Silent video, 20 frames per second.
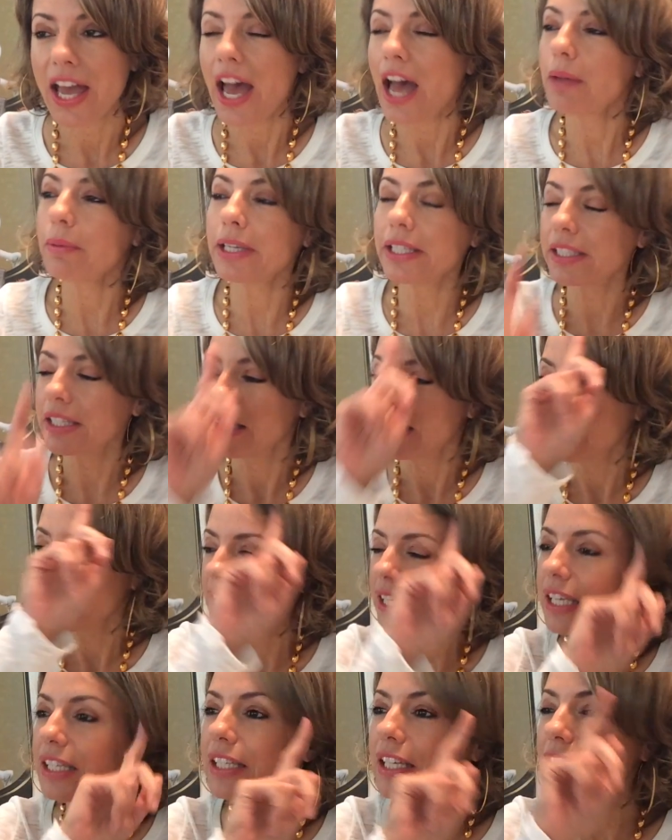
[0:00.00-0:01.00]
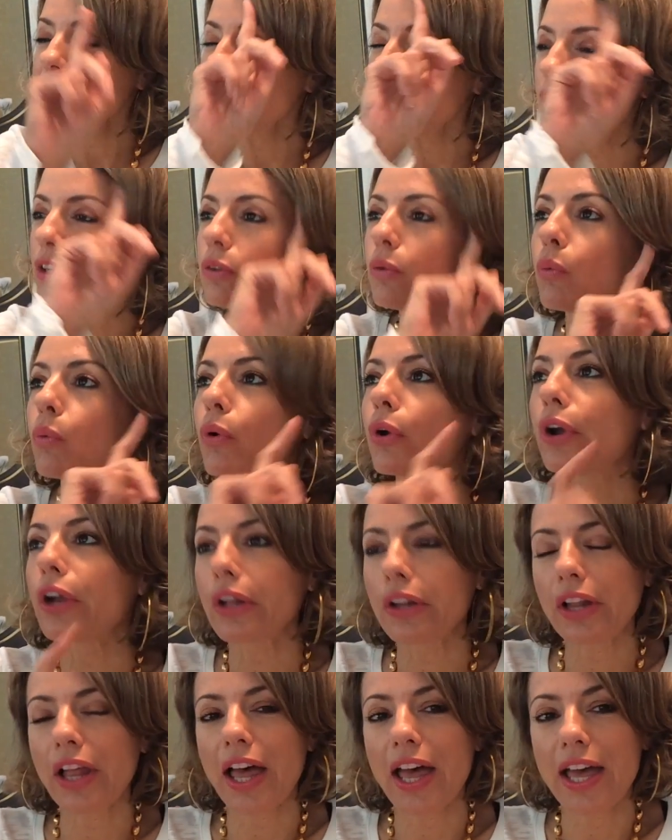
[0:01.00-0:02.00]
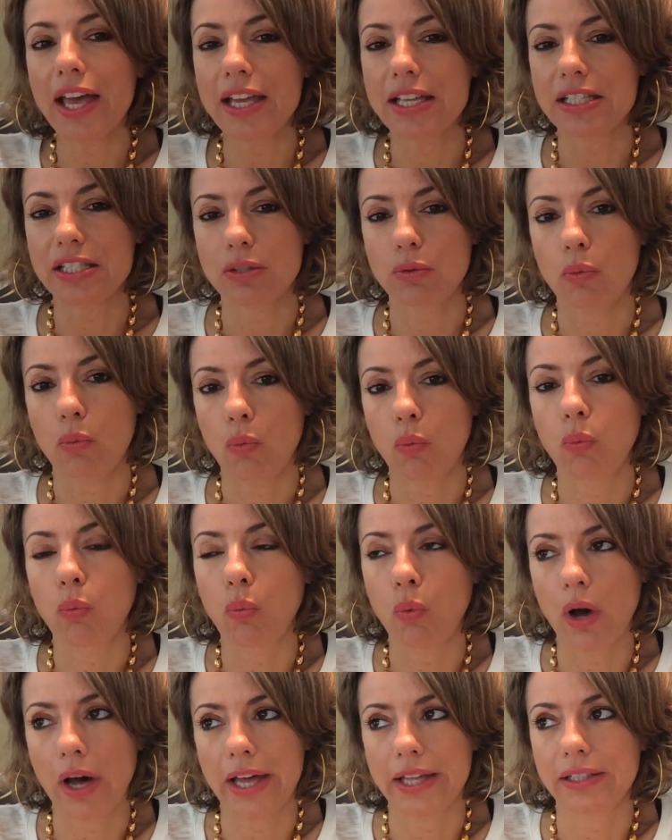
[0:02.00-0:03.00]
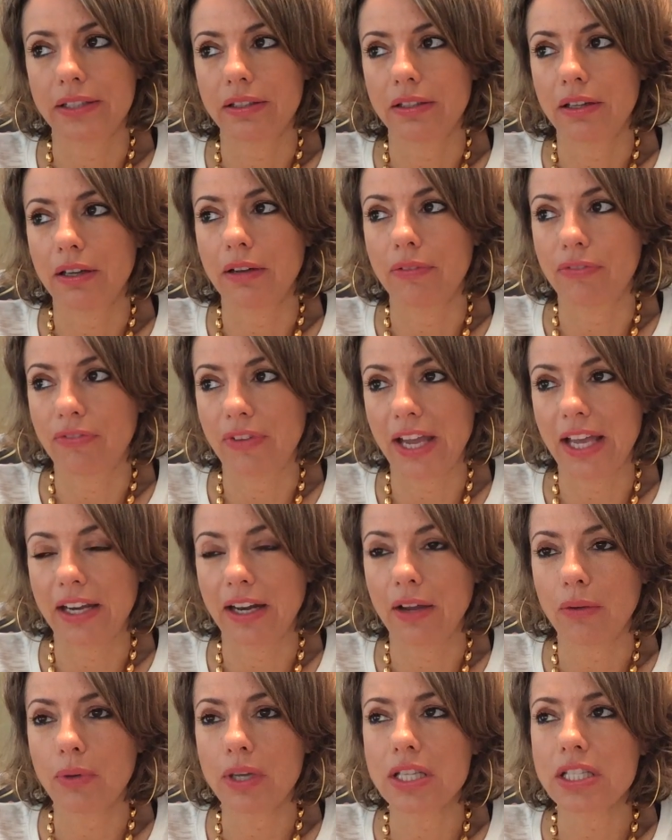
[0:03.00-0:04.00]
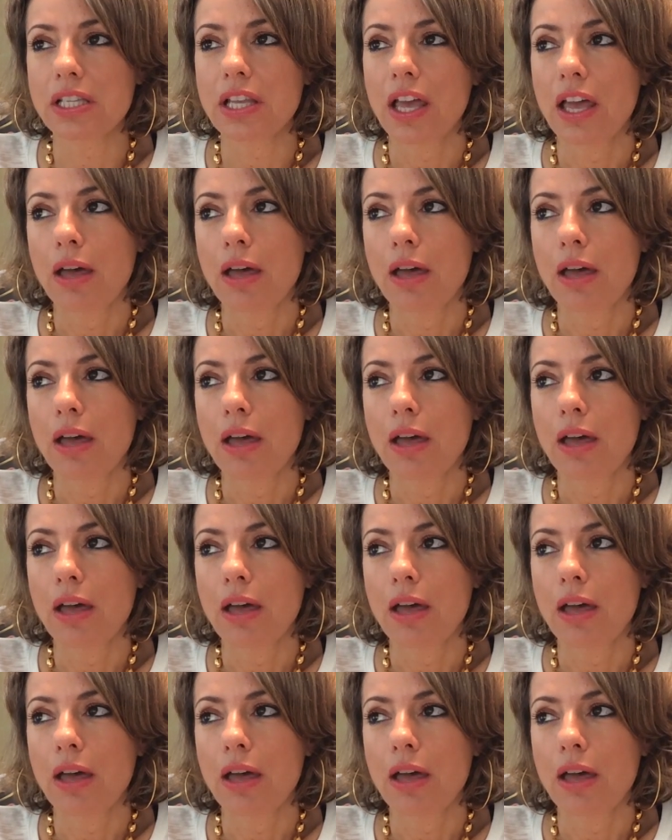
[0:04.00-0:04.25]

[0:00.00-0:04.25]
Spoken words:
I mean, he didn't even realize what a fan I was,